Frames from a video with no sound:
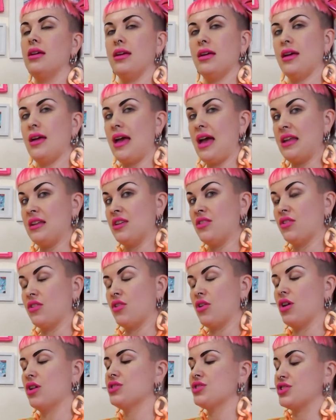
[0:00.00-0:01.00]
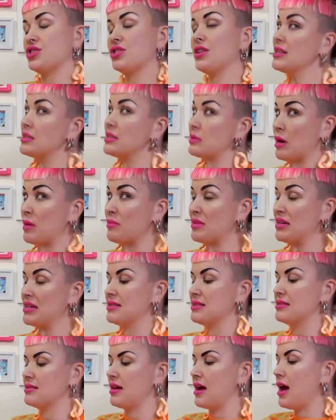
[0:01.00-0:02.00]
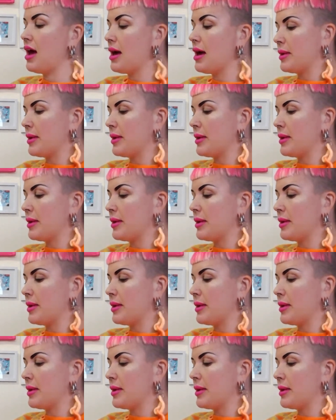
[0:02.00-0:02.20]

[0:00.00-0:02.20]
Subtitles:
and at the crotch. So that's where I'm going to start.